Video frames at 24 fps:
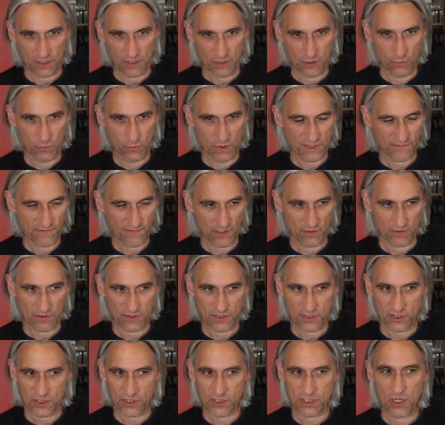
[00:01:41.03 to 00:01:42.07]
I always felt
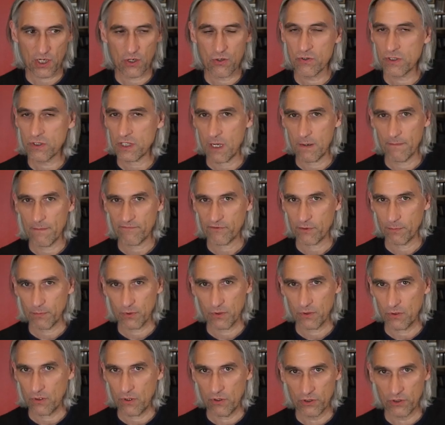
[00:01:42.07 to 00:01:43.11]
so
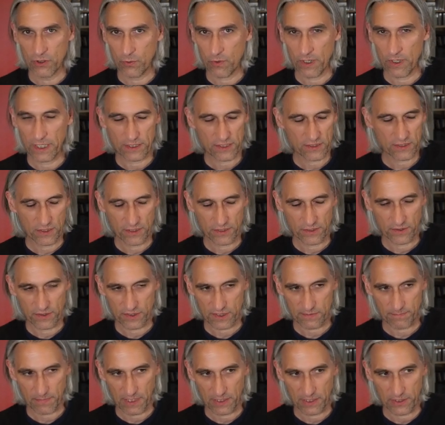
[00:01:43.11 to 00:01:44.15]
comfortable on the white side of the
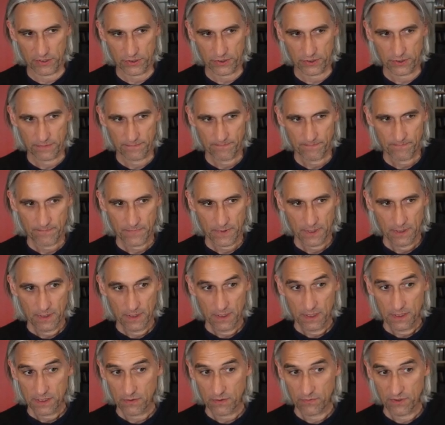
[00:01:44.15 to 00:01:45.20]
Spanish.
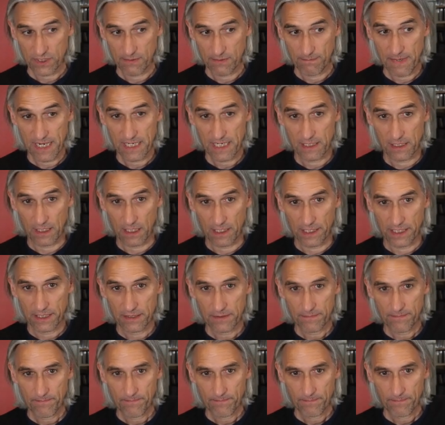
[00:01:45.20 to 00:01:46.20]
So it's a main line,